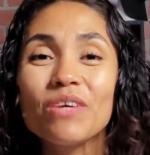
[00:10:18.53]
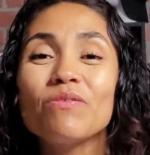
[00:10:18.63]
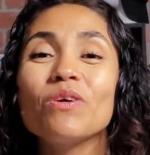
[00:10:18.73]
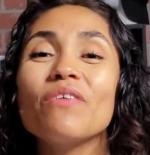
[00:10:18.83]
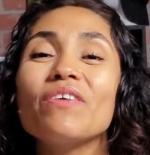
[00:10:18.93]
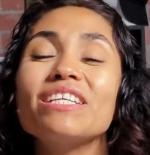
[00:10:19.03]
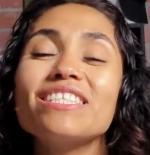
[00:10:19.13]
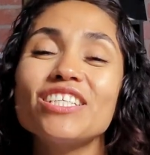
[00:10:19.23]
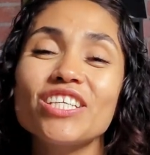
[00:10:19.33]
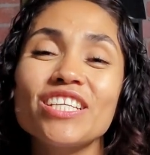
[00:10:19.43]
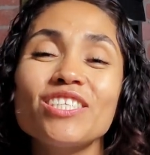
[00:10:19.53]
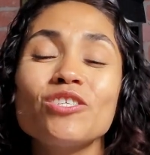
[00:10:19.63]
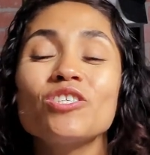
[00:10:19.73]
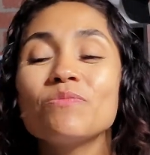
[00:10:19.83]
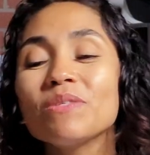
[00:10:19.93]
If you have any
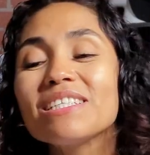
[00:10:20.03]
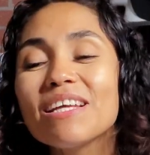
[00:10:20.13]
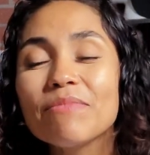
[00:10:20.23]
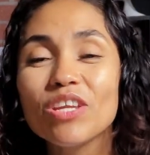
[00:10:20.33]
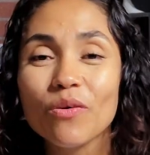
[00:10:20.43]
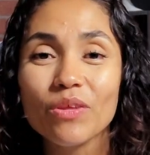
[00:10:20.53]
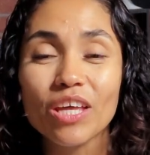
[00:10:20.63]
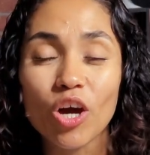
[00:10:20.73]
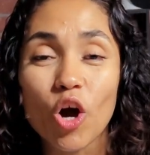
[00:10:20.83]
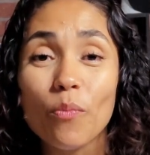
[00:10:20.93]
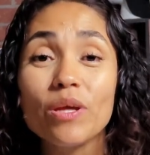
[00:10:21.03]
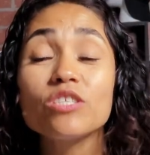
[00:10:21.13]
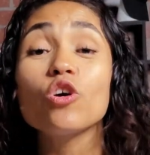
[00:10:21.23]
suggestions, please let me know in the comments.